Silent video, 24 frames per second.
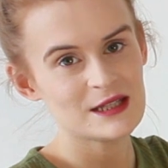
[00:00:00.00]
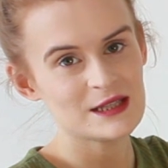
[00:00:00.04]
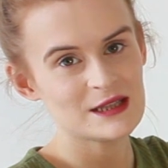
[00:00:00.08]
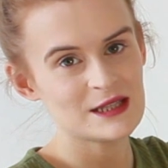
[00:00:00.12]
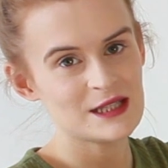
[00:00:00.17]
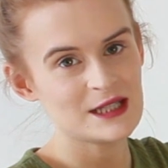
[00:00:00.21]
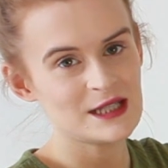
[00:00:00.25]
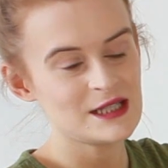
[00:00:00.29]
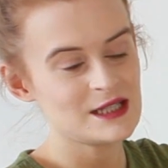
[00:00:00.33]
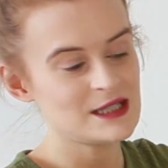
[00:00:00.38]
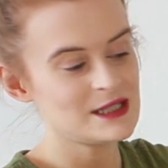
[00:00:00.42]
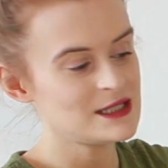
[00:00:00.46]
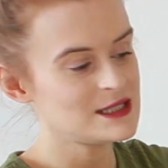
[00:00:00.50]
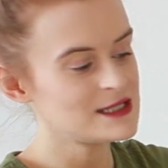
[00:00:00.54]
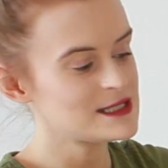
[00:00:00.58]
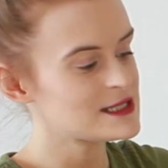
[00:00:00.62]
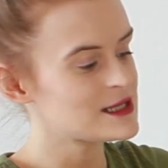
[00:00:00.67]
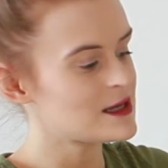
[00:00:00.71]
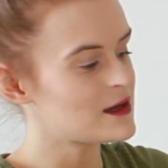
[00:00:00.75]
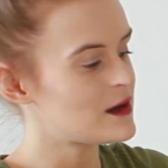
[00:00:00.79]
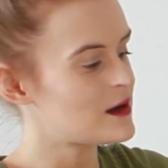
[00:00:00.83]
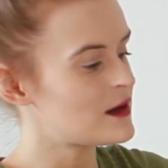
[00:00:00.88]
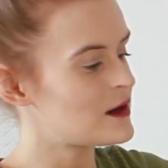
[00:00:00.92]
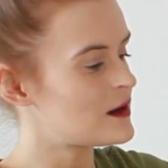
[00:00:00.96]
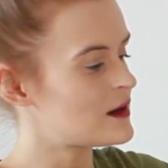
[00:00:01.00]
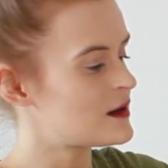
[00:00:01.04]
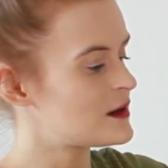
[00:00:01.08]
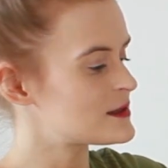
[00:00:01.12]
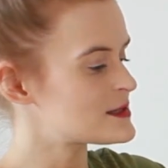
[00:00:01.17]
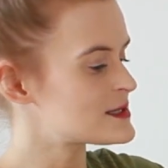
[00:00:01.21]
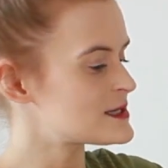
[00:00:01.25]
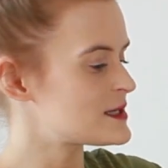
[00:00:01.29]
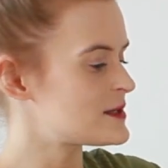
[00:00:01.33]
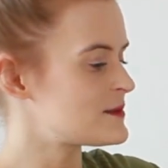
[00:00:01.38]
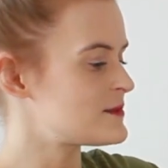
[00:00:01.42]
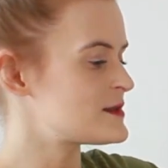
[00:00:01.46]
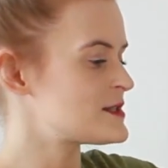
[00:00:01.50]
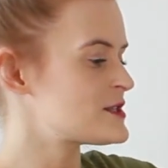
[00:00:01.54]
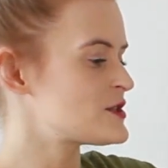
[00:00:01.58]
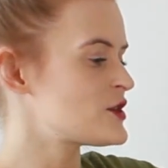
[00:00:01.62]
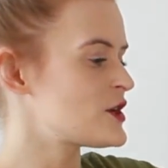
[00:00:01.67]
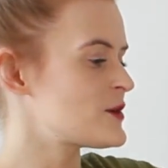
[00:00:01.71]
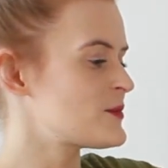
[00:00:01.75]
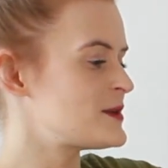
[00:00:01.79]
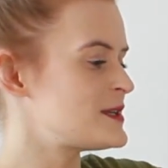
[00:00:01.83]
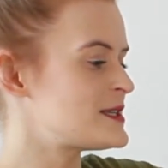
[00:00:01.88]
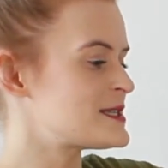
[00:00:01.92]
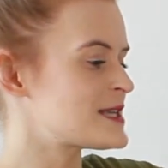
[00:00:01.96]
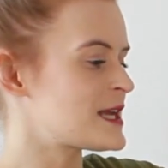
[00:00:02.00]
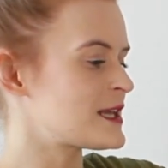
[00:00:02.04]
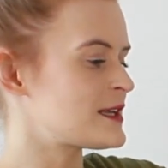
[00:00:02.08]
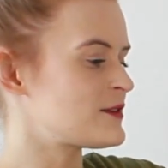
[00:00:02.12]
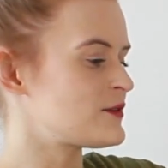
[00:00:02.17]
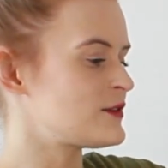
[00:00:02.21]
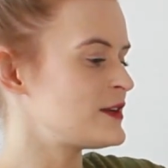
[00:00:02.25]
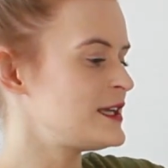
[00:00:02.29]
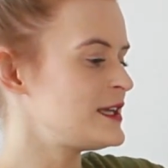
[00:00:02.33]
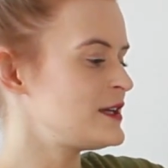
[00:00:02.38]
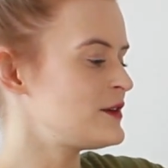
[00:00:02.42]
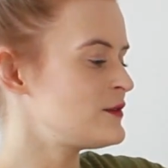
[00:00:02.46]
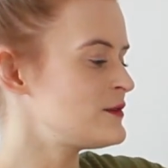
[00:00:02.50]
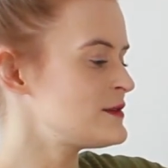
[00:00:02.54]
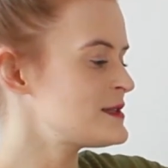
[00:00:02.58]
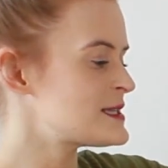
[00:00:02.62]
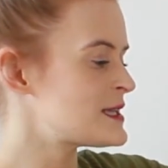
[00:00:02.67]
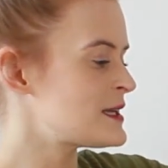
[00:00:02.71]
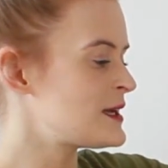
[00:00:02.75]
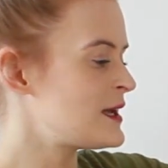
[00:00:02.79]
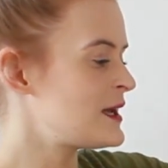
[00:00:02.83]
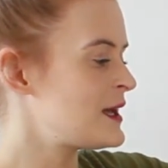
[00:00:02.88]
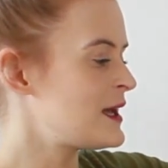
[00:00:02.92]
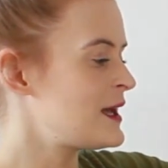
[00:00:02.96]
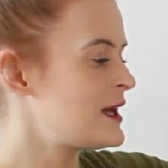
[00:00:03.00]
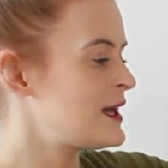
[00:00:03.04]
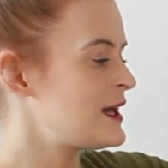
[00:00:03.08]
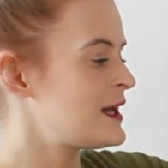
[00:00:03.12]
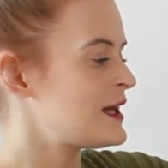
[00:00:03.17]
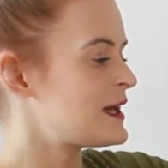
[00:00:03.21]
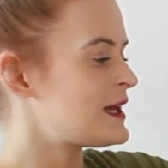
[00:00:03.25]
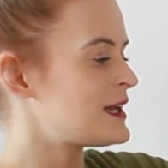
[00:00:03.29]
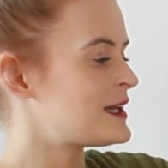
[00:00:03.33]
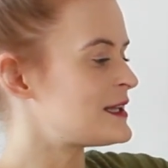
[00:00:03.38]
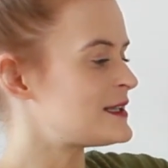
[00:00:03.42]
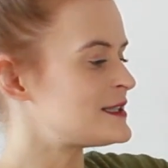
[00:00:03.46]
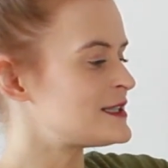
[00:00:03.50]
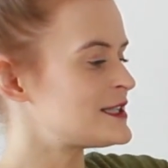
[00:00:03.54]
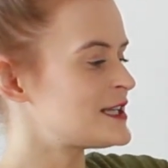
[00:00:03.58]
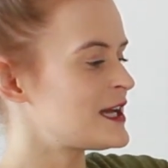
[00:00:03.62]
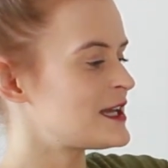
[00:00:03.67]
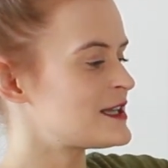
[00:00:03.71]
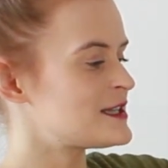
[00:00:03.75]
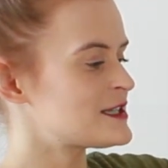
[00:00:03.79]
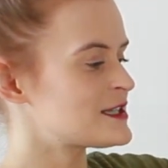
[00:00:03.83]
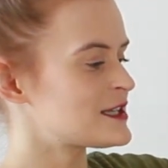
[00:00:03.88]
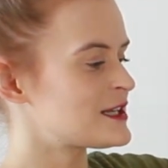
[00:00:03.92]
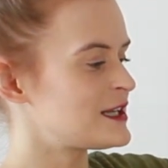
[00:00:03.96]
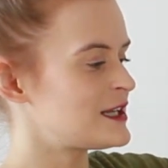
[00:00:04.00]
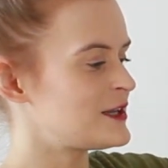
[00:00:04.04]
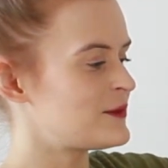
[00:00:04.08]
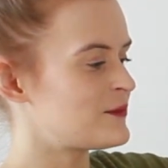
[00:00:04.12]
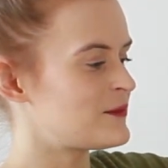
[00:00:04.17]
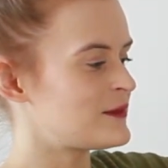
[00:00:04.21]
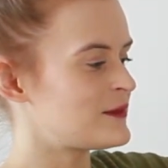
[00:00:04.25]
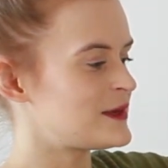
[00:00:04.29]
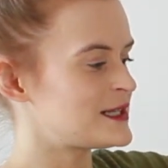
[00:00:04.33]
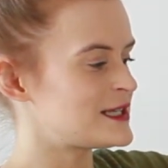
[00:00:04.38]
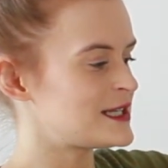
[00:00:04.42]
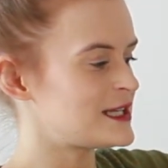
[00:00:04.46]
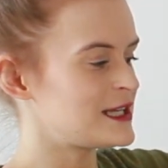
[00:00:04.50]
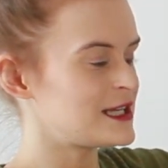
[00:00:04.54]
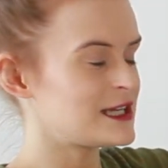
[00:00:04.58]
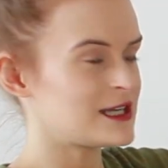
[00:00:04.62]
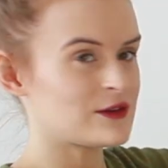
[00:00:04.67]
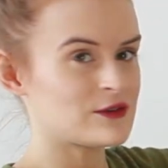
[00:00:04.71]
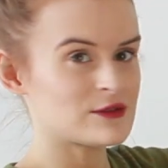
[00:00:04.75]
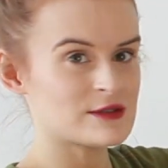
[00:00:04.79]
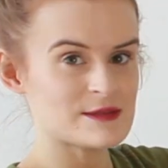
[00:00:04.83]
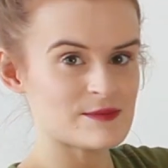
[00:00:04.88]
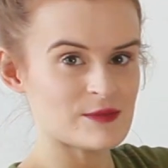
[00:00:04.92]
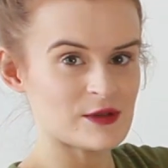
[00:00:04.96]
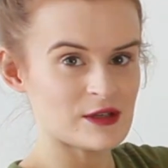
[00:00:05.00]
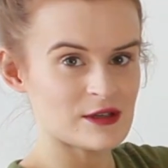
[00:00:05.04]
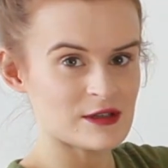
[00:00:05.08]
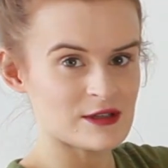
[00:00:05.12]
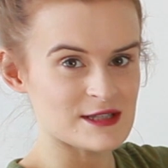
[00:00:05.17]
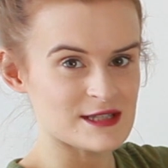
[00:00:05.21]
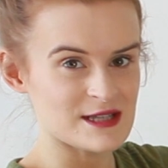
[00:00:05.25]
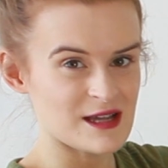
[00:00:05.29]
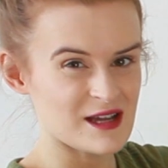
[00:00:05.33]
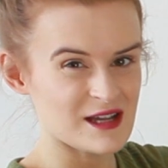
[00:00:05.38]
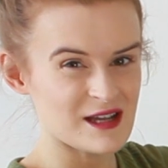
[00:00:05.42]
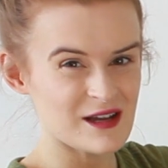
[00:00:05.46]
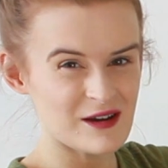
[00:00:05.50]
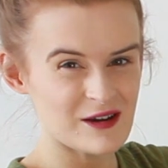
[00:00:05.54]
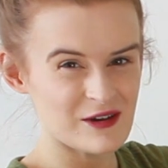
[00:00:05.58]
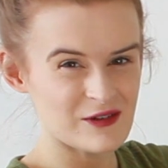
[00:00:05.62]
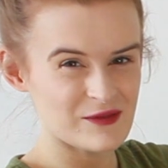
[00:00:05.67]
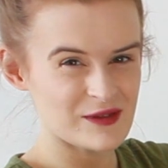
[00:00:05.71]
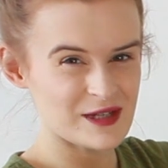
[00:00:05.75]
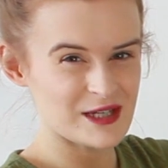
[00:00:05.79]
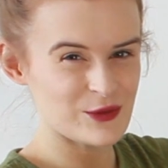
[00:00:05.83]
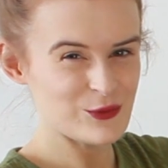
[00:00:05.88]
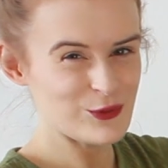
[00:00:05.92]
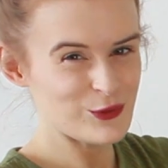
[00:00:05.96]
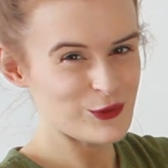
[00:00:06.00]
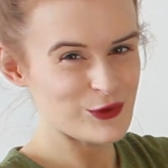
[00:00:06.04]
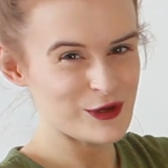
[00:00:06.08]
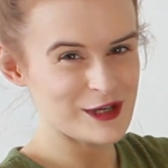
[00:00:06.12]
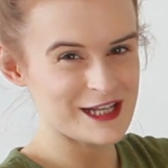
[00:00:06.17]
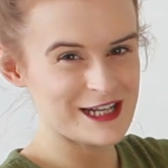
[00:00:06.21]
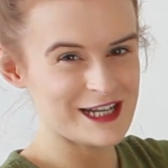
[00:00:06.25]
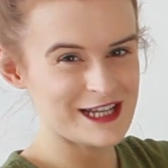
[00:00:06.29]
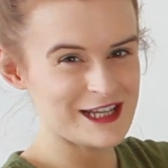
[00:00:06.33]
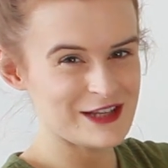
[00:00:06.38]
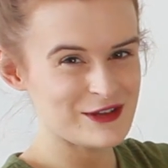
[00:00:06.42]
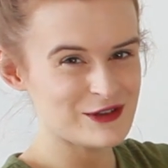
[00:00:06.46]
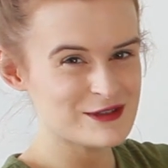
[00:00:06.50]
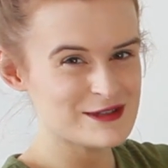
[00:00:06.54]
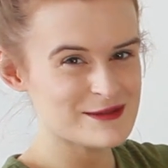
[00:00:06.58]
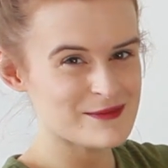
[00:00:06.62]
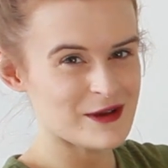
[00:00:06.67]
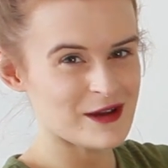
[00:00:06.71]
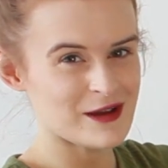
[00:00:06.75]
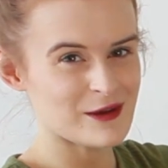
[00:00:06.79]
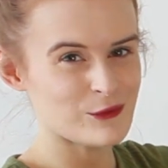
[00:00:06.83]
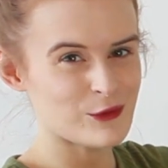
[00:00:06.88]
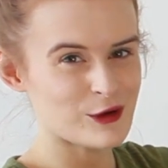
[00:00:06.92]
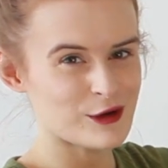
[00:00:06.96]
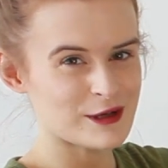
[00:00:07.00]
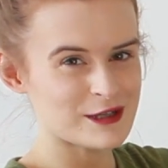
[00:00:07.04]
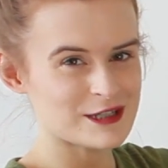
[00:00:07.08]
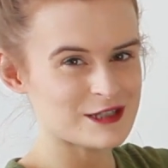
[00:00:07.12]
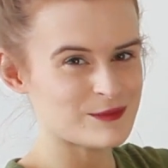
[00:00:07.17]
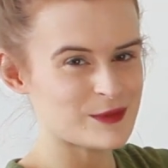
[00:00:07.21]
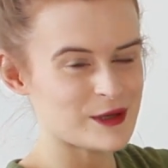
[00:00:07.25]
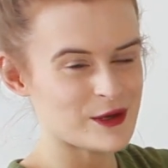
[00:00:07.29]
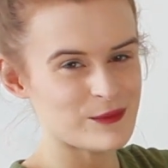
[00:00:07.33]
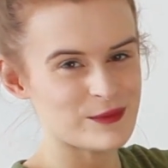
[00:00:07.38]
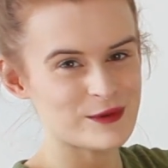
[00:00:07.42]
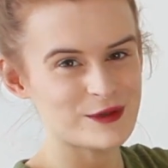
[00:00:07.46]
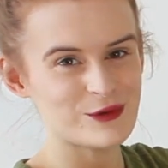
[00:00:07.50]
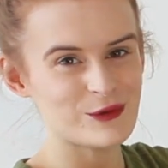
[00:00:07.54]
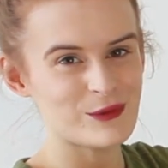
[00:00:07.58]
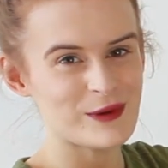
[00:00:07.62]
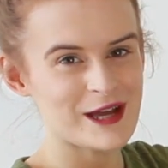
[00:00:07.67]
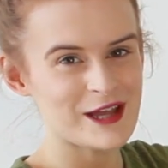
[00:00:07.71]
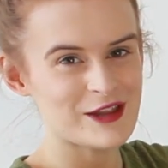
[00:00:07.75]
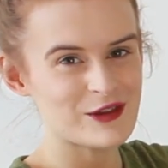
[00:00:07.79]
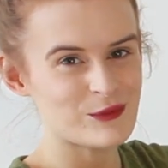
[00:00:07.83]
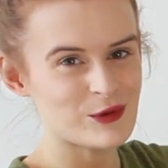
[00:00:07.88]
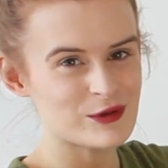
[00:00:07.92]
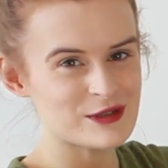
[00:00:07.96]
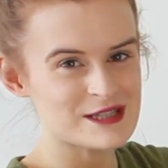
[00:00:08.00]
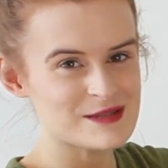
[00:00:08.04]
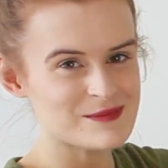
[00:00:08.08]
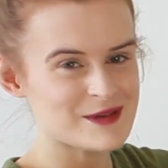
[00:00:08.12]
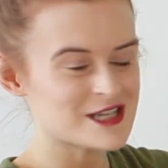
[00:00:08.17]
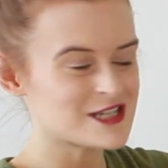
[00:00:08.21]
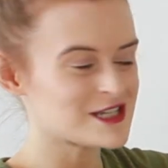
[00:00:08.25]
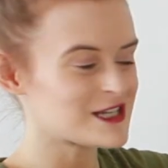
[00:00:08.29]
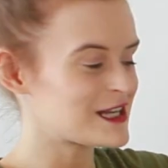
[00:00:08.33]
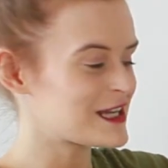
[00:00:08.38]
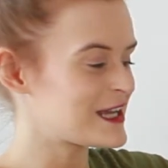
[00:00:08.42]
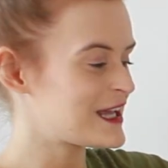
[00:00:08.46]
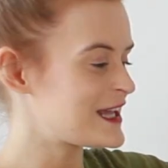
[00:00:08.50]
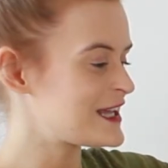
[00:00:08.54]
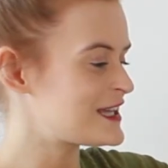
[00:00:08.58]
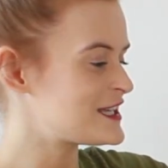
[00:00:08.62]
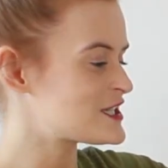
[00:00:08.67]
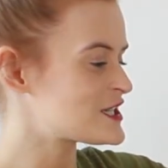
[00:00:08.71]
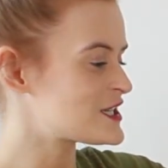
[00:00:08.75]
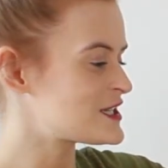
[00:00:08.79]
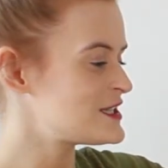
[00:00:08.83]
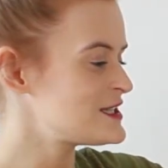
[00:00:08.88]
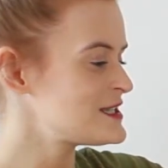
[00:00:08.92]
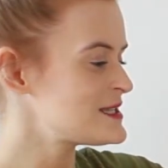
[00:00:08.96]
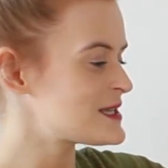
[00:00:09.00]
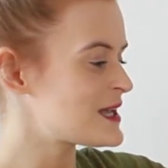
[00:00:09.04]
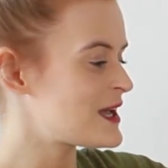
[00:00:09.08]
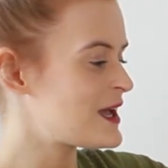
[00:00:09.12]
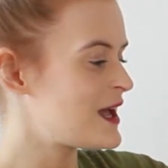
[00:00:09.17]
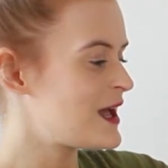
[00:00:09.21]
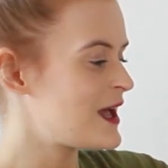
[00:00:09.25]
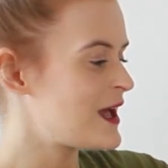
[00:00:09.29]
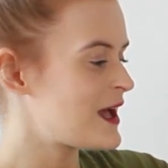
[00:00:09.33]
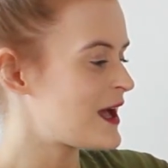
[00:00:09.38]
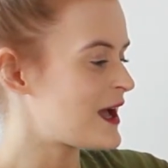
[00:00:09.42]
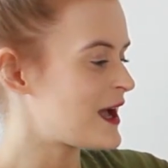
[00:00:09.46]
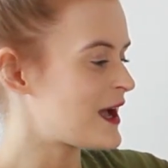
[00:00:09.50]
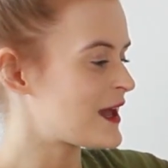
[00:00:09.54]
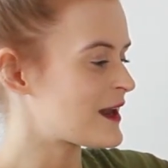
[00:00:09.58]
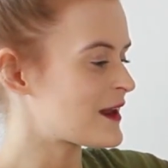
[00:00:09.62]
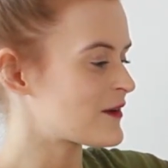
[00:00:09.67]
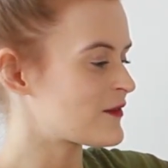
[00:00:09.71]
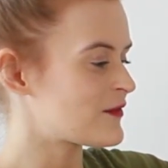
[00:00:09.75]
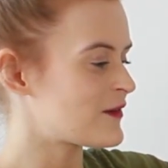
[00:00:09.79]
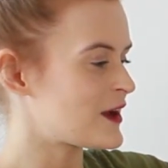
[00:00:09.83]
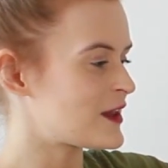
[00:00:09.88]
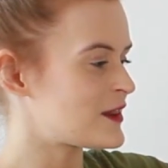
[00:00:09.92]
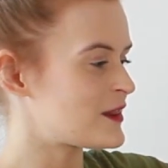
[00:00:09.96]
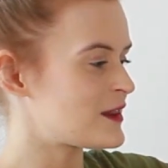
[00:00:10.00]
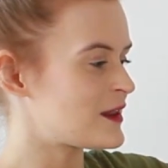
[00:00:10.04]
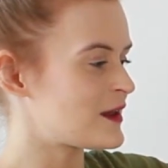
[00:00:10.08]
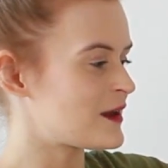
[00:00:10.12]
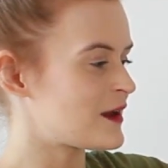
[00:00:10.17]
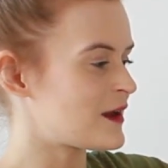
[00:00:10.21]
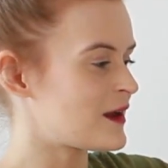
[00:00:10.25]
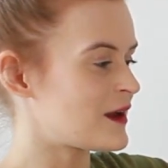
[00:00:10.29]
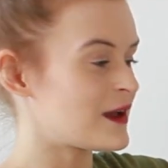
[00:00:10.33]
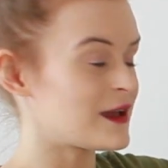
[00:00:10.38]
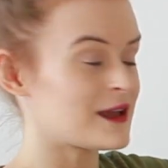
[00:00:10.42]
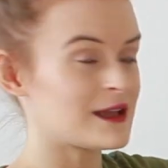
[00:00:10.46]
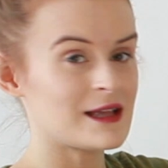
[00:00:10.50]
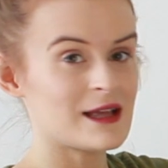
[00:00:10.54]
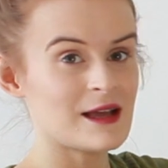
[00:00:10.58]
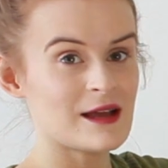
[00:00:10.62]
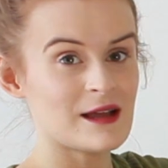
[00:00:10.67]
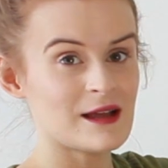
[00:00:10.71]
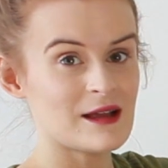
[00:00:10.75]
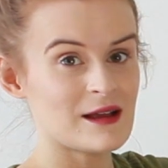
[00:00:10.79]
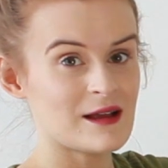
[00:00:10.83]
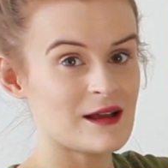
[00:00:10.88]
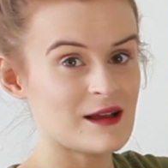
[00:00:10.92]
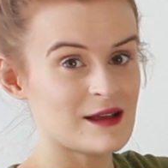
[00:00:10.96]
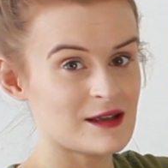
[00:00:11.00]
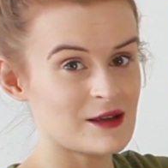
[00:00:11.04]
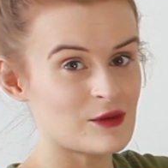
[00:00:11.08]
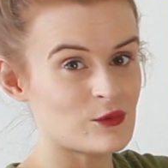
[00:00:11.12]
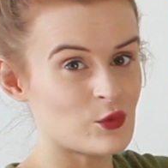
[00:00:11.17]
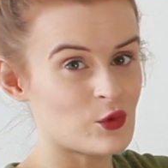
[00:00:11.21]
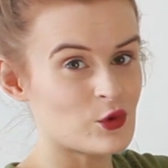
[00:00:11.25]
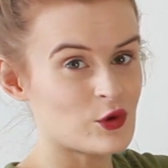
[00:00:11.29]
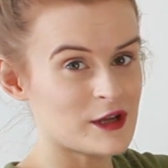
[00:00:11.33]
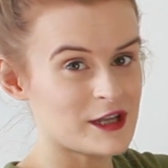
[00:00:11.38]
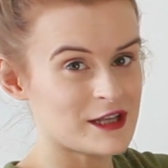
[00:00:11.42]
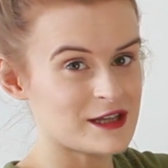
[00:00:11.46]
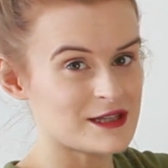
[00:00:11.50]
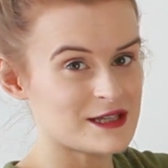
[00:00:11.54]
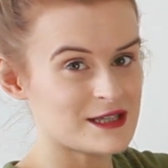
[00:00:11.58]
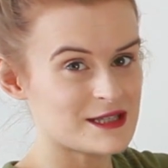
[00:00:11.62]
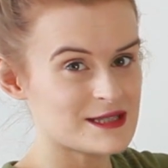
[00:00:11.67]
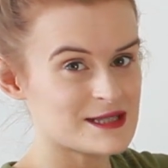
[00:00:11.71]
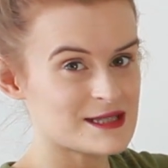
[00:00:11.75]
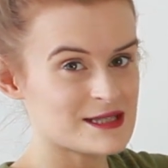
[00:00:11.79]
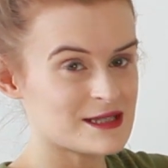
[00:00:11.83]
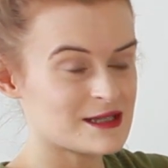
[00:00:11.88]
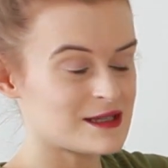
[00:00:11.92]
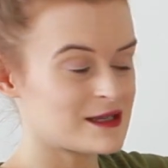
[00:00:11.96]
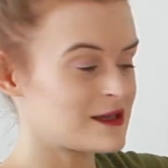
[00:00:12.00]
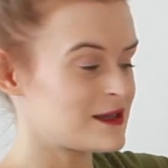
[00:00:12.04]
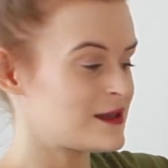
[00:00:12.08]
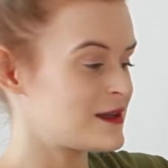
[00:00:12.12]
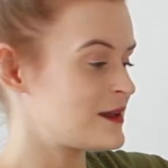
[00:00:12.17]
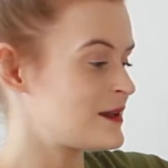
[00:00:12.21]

These are some strappy sandal heels, intentionally midi heels because I can't really walk in heels, but I want to be able to wear them on special occasions, and I find that I can walk in these.